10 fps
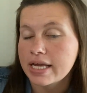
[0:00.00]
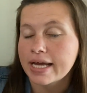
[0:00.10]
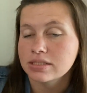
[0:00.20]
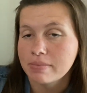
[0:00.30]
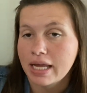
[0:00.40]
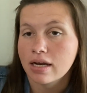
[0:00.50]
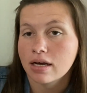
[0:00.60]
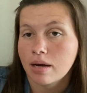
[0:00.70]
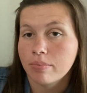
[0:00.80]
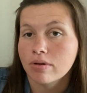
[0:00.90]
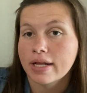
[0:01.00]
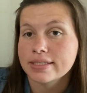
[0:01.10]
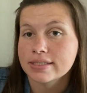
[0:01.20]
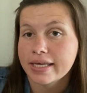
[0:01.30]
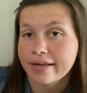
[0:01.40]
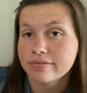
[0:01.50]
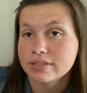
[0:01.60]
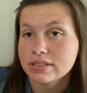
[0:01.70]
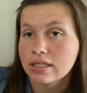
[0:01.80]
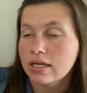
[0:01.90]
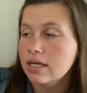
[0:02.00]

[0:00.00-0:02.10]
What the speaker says: has made a couple as gifts,